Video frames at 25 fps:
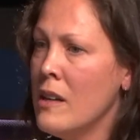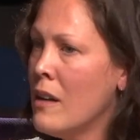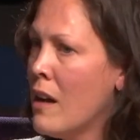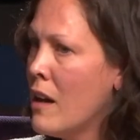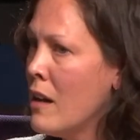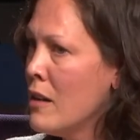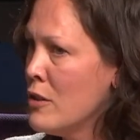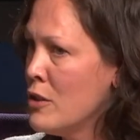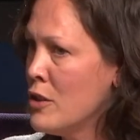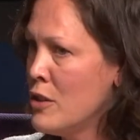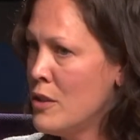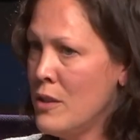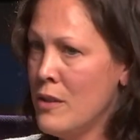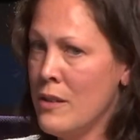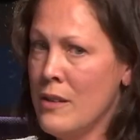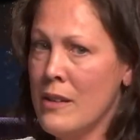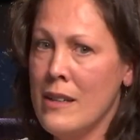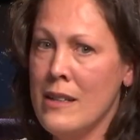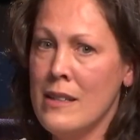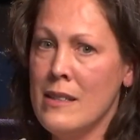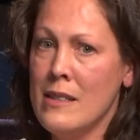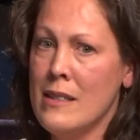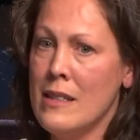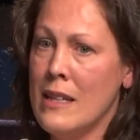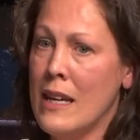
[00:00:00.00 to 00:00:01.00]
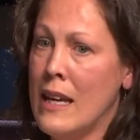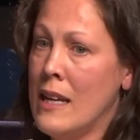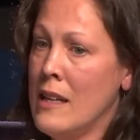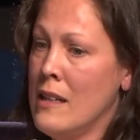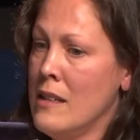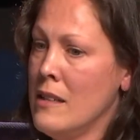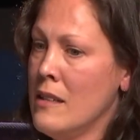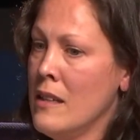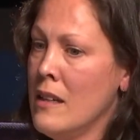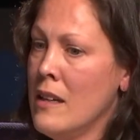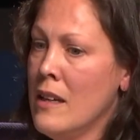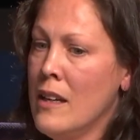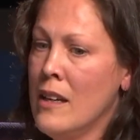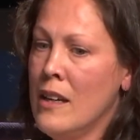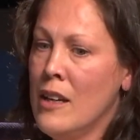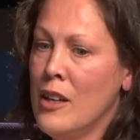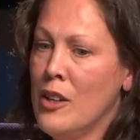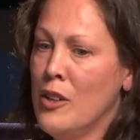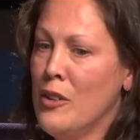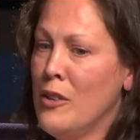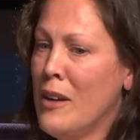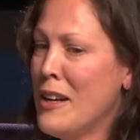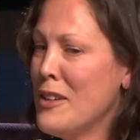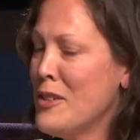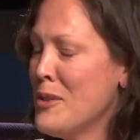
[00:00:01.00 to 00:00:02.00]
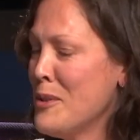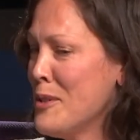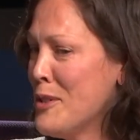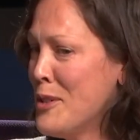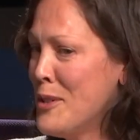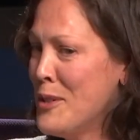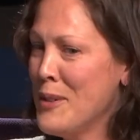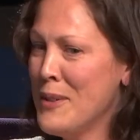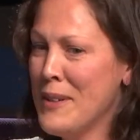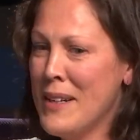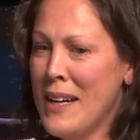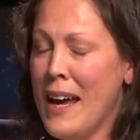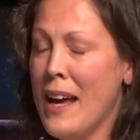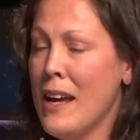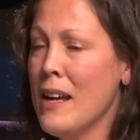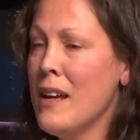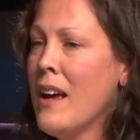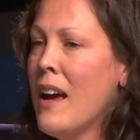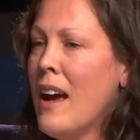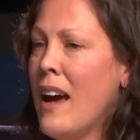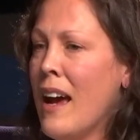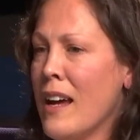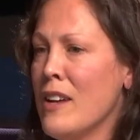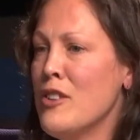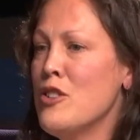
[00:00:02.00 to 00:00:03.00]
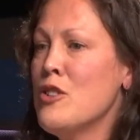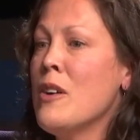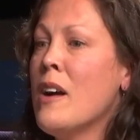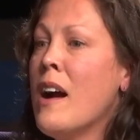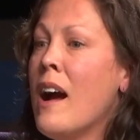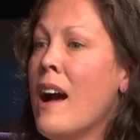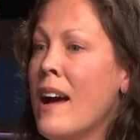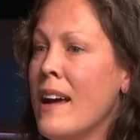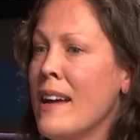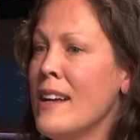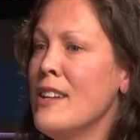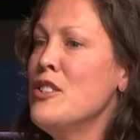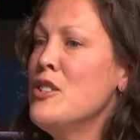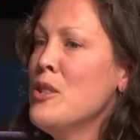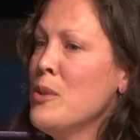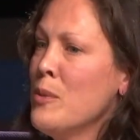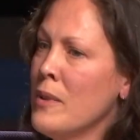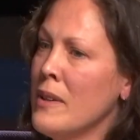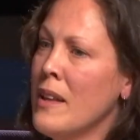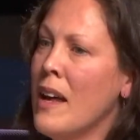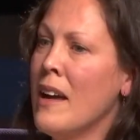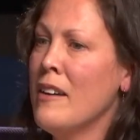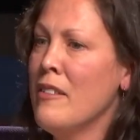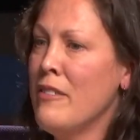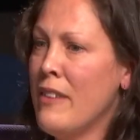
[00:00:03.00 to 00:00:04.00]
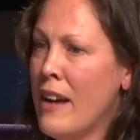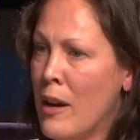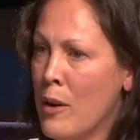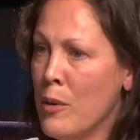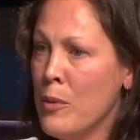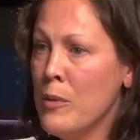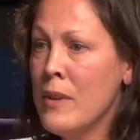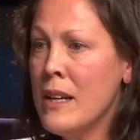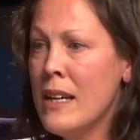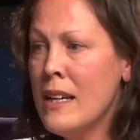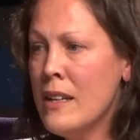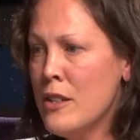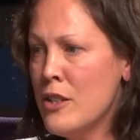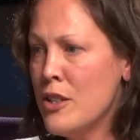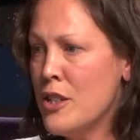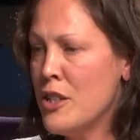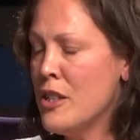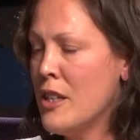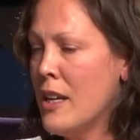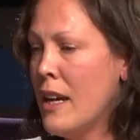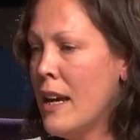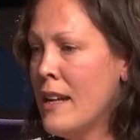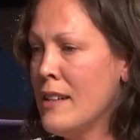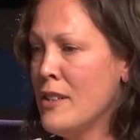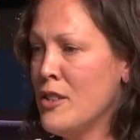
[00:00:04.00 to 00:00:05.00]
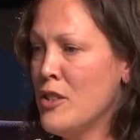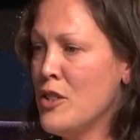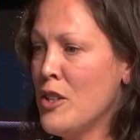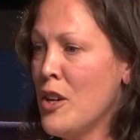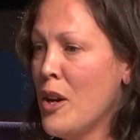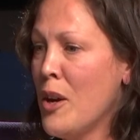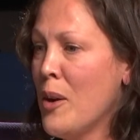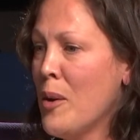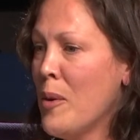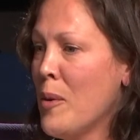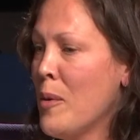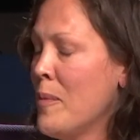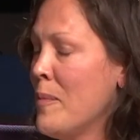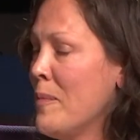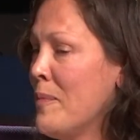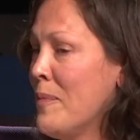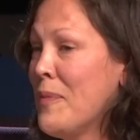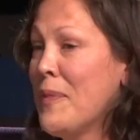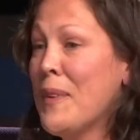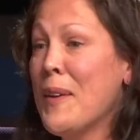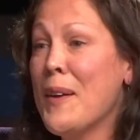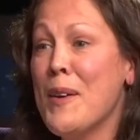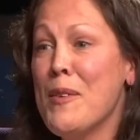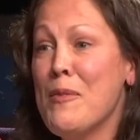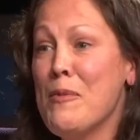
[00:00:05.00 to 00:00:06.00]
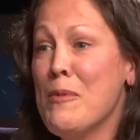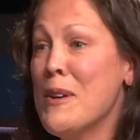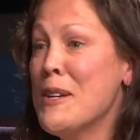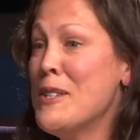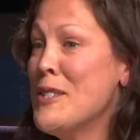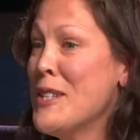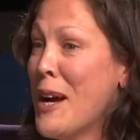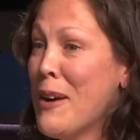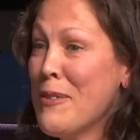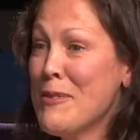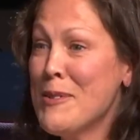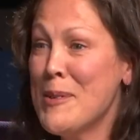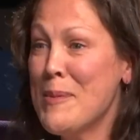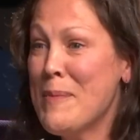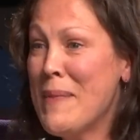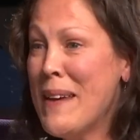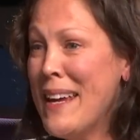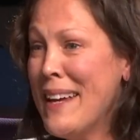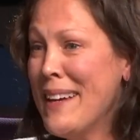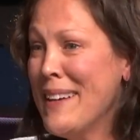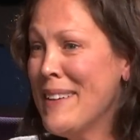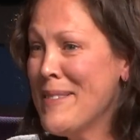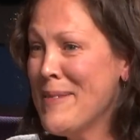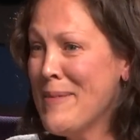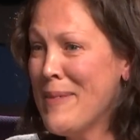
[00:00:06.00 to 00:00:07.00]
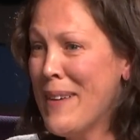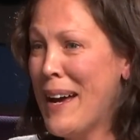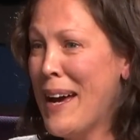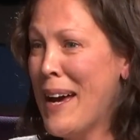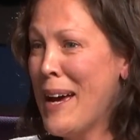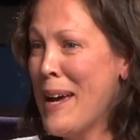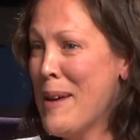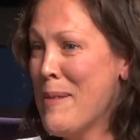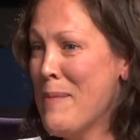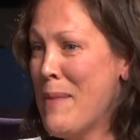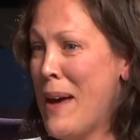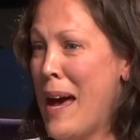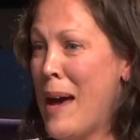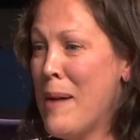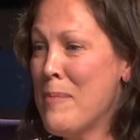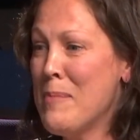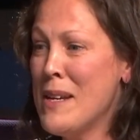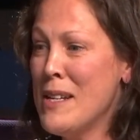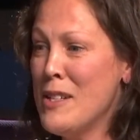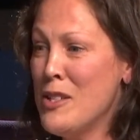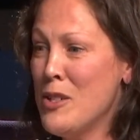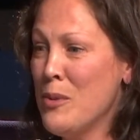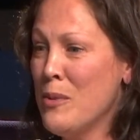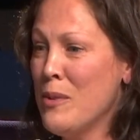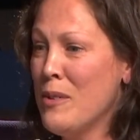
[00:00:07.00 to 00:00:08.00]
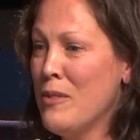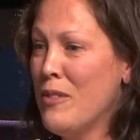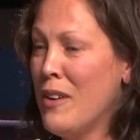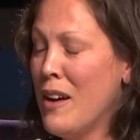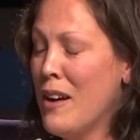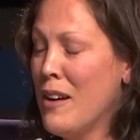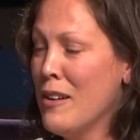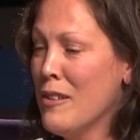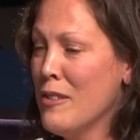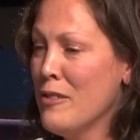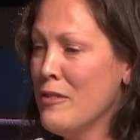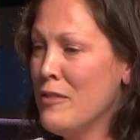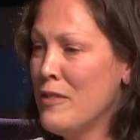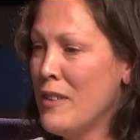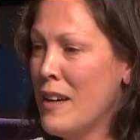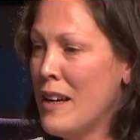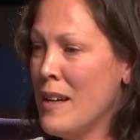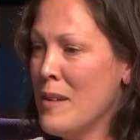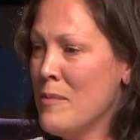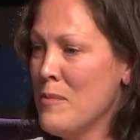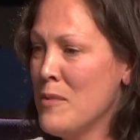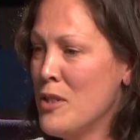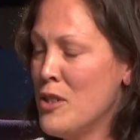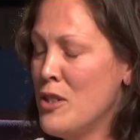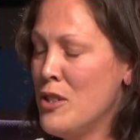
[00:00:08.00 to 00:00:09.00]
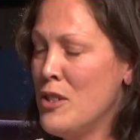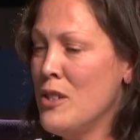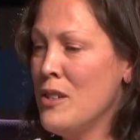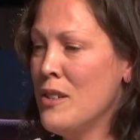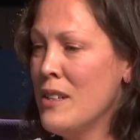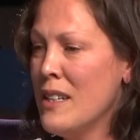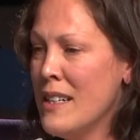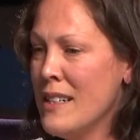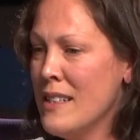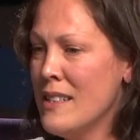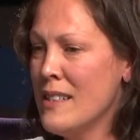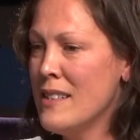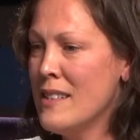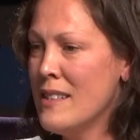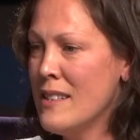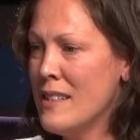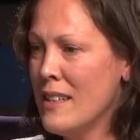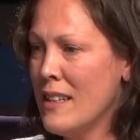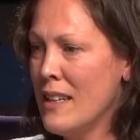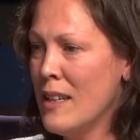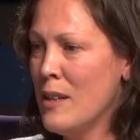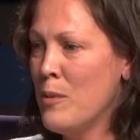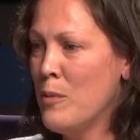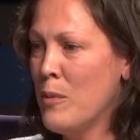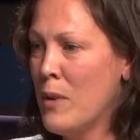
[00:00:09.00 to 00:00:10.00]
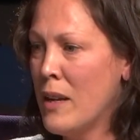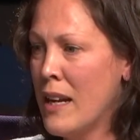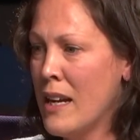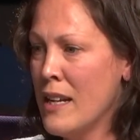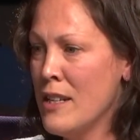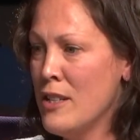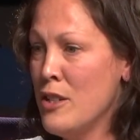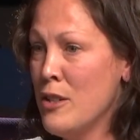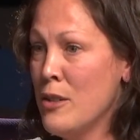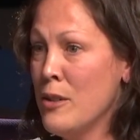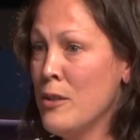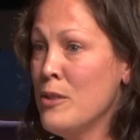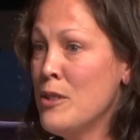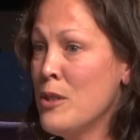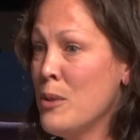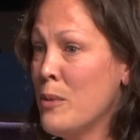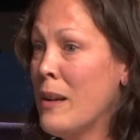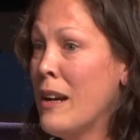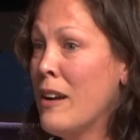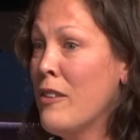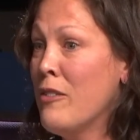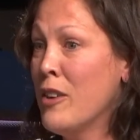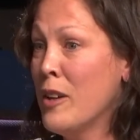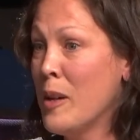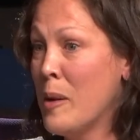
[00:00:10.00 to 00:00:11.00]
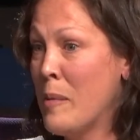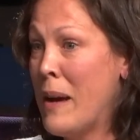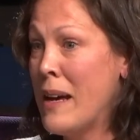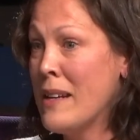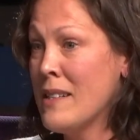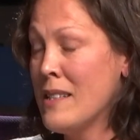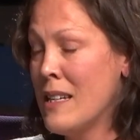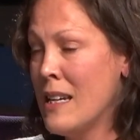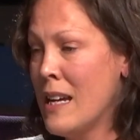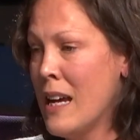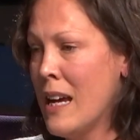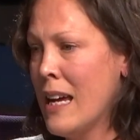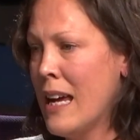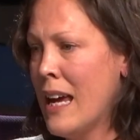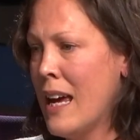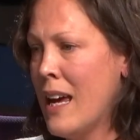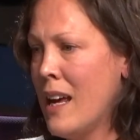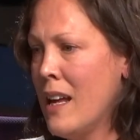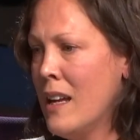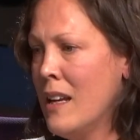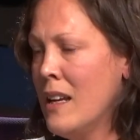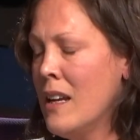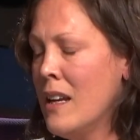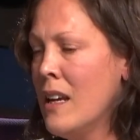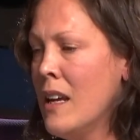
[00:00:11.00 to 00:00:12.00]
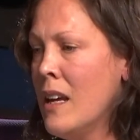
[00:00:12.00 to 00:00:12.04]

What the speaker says: college students and graduate student. I try and do a lot of outreach, and so reach out to me. I am happy to involve students in what I do to whatever capacity I can.